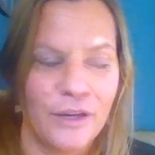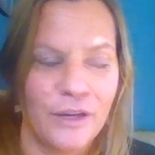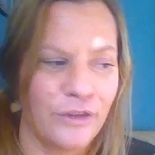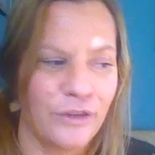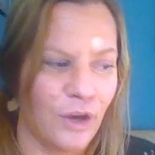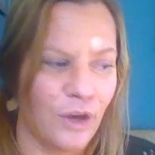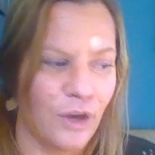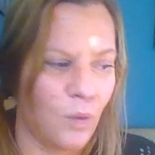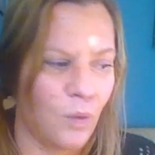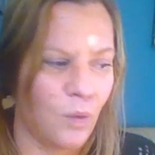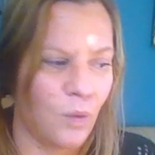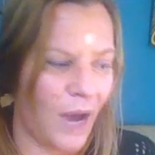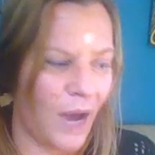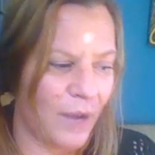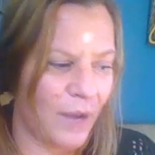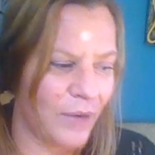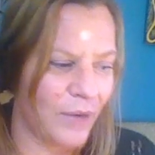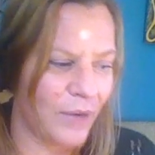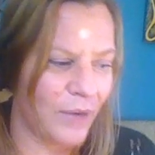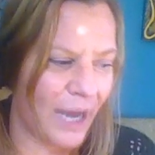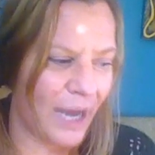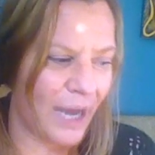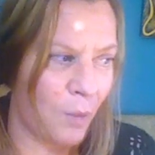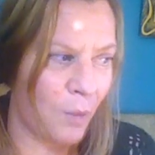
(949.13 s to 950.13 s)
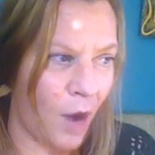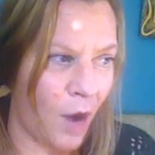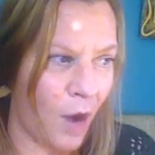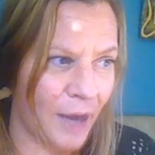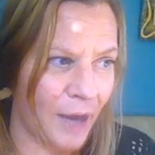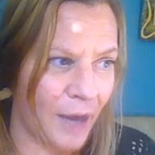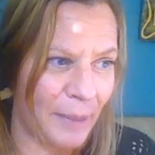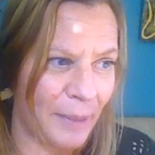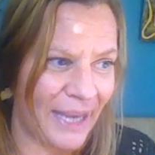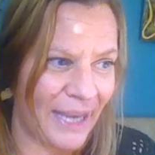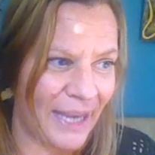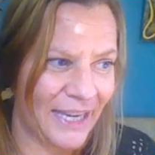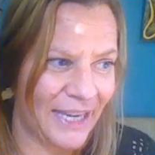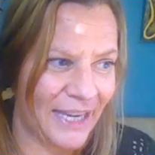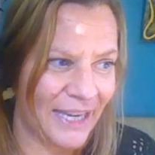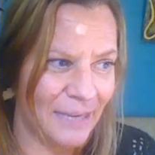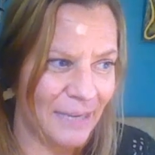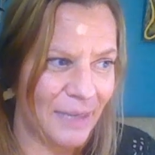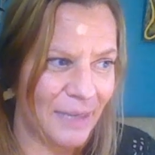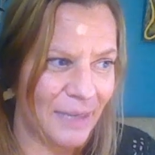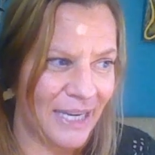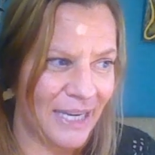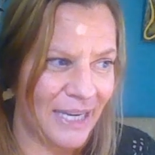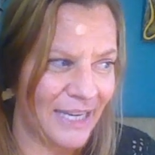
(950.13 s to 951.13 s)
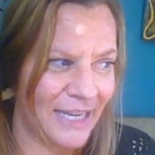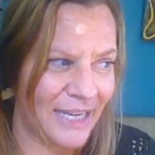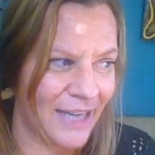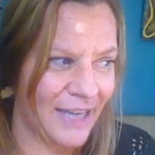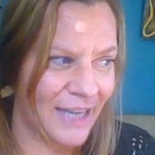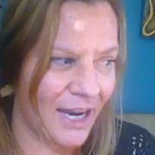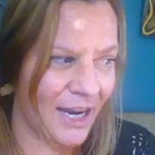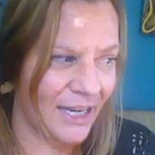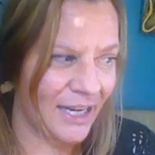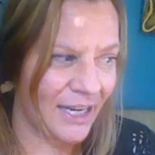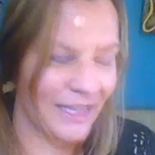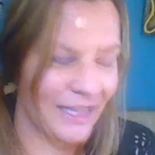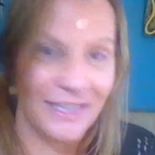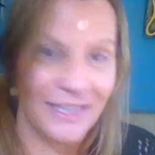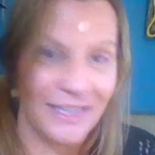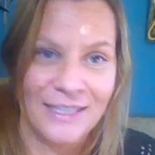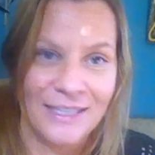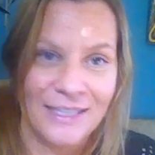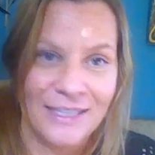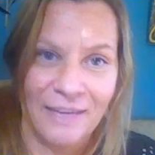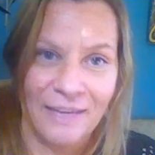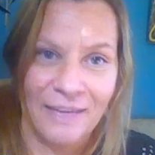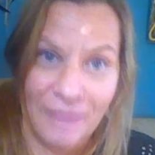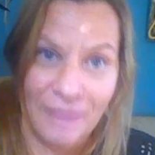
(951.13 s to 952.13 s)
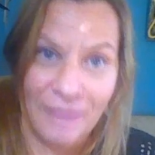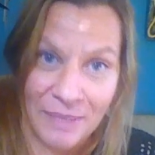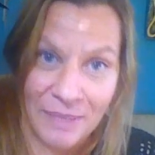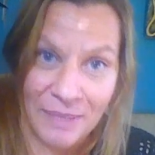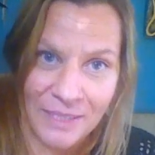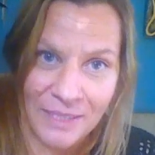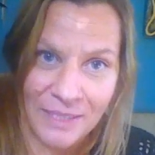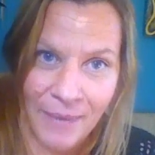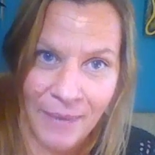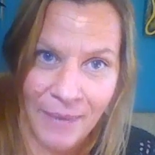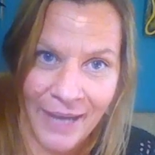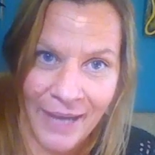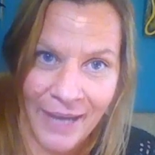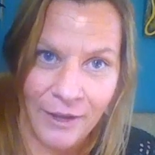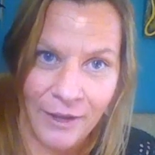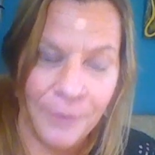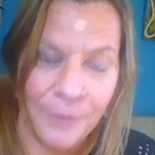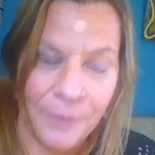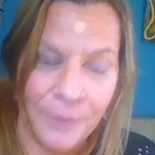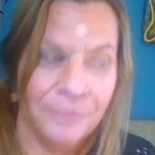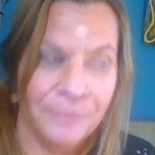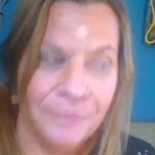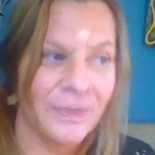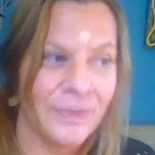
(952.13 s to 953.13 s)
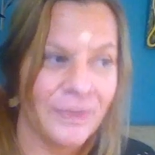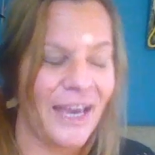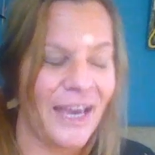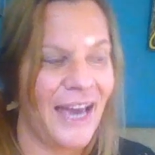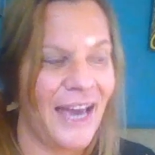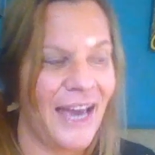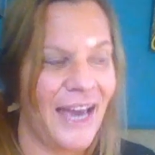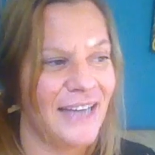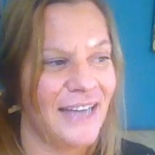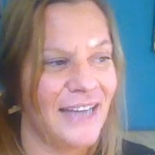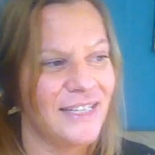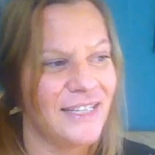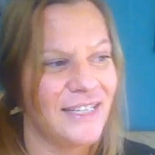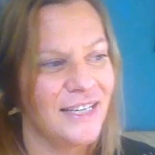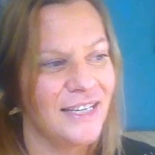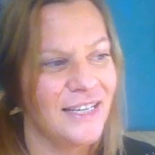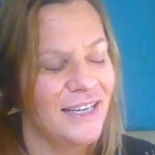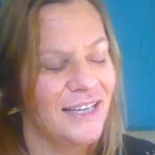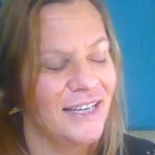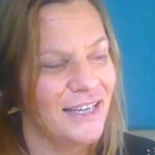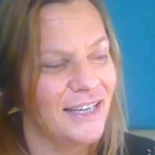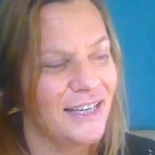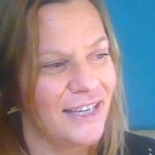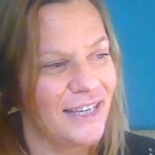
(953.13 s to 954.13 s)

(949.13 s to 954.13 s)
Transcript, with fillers: So why would I walk by anybody and not at least give them a smile? And